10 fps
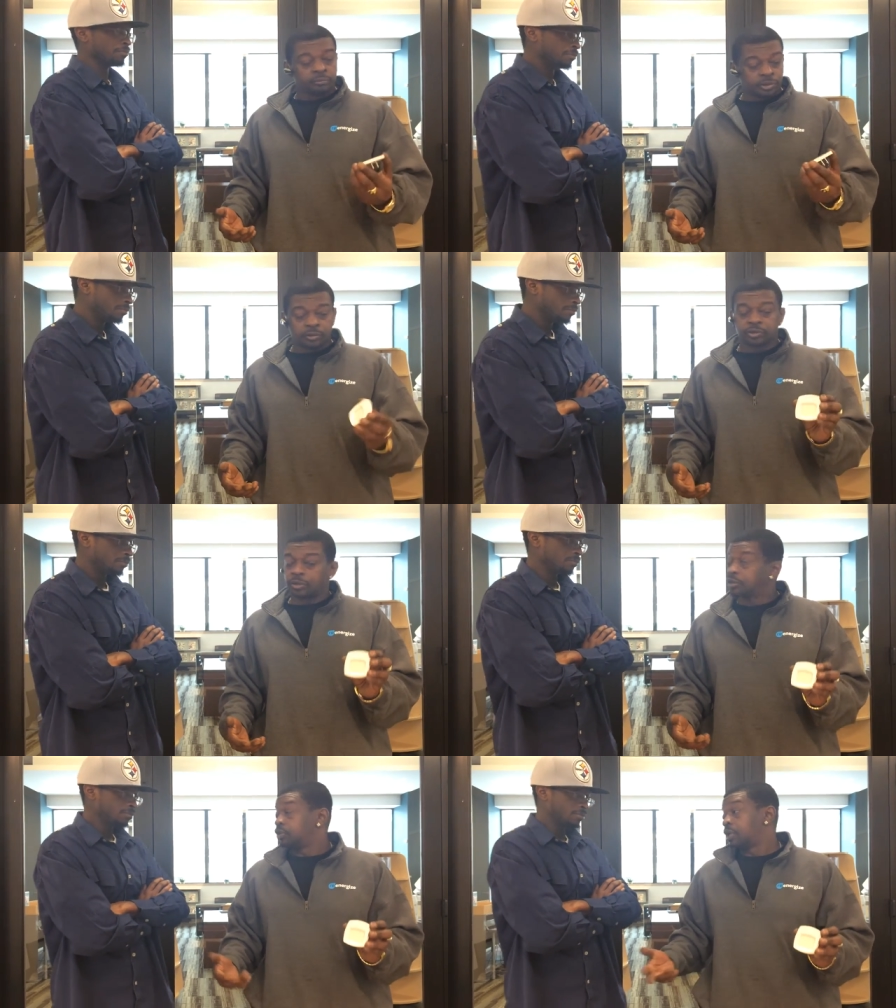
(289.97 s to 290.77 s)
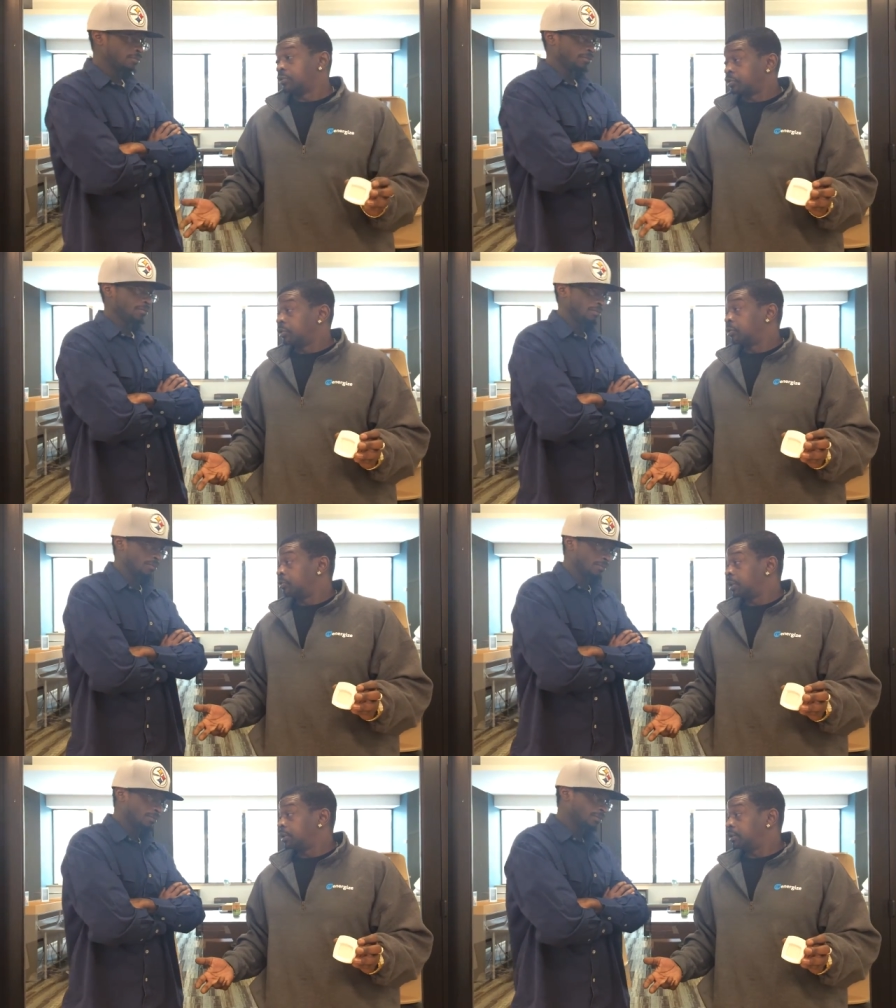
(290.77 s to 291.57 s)
So it's going to save us a little
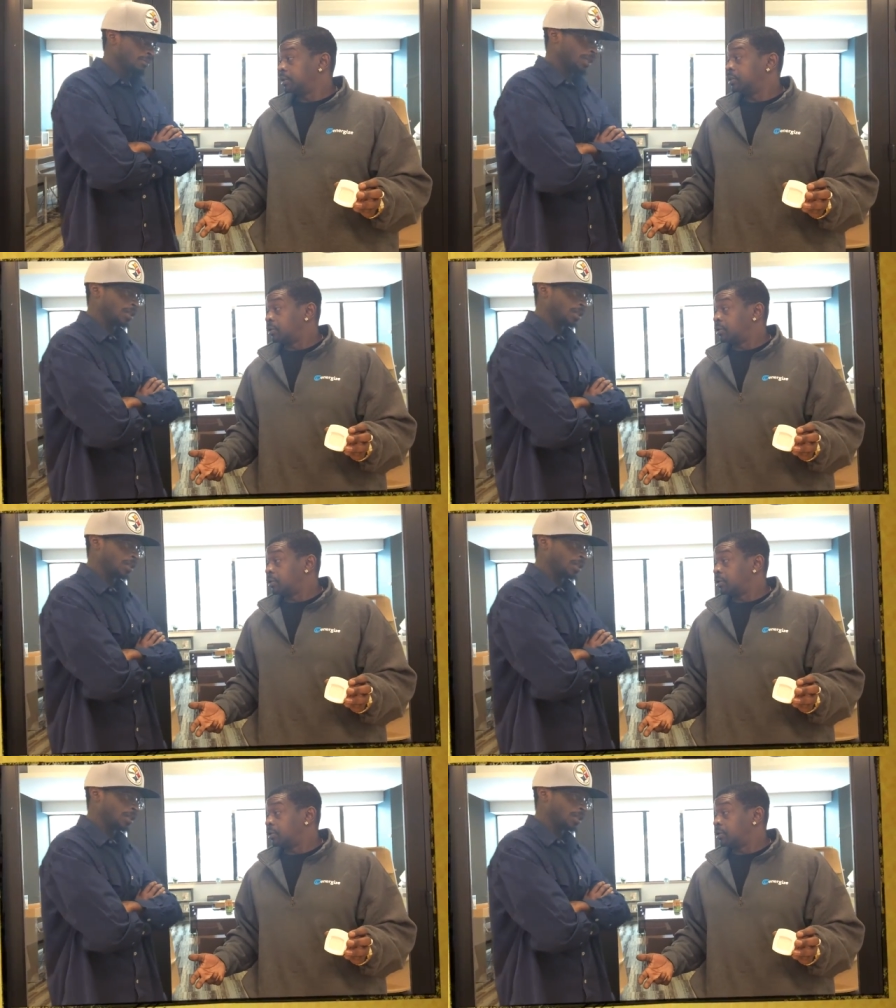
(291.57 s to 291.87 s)
money in the